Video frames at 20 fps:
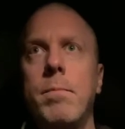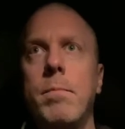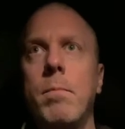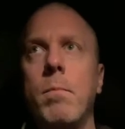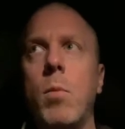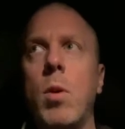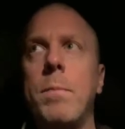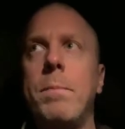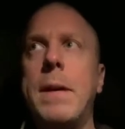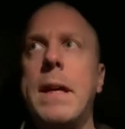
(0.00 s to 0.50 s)

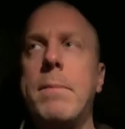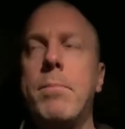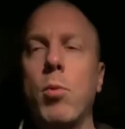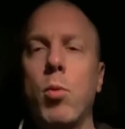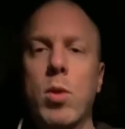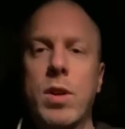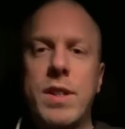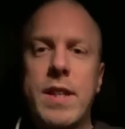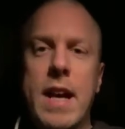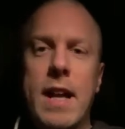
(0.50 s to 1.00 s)
when people
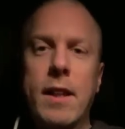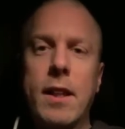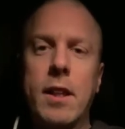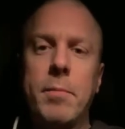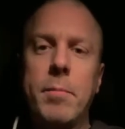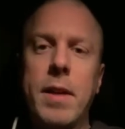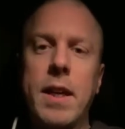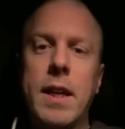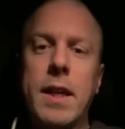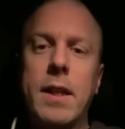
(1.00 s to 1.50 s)
were telling
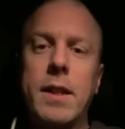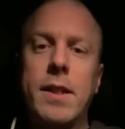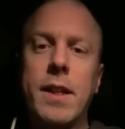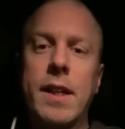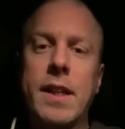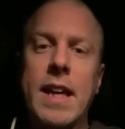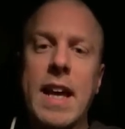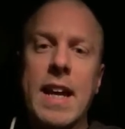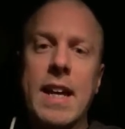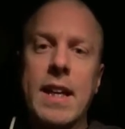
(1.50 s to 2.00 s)
me to
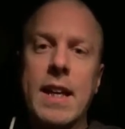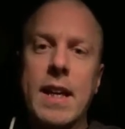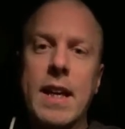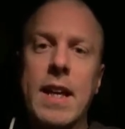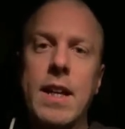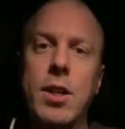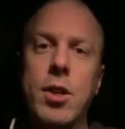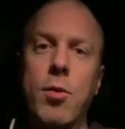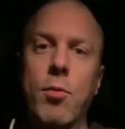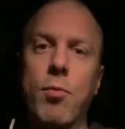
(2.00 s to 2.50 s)
get
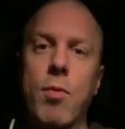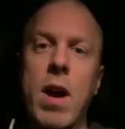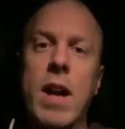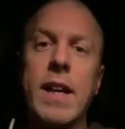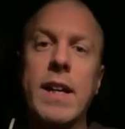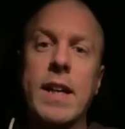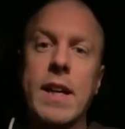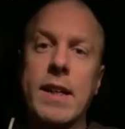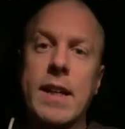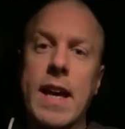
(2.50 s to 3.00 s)
into
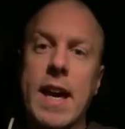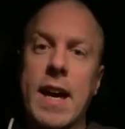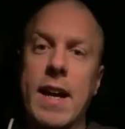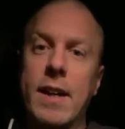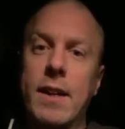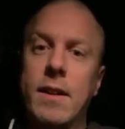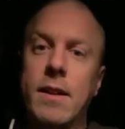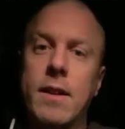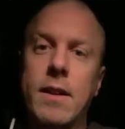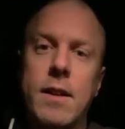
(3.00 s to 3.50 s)
running
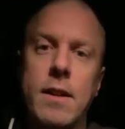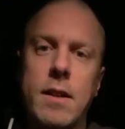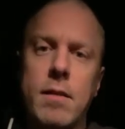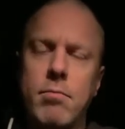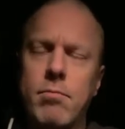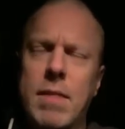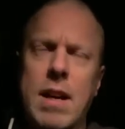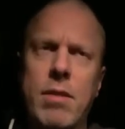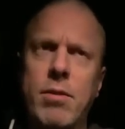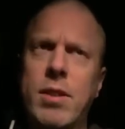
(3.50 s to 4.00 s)
again,
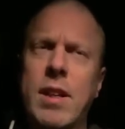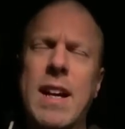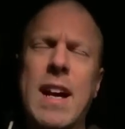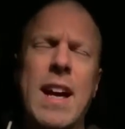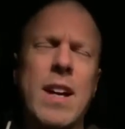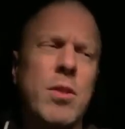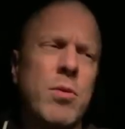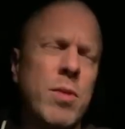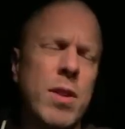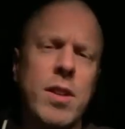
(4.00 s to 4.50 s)
I was like,
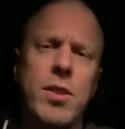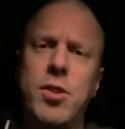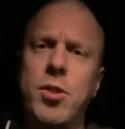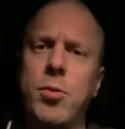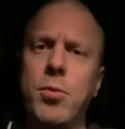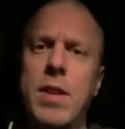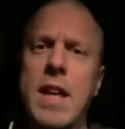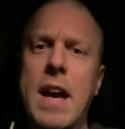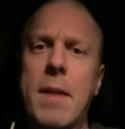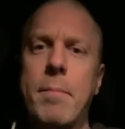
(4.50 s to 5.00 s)
I don't want to
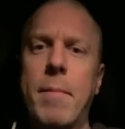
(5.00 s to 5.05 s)
do that.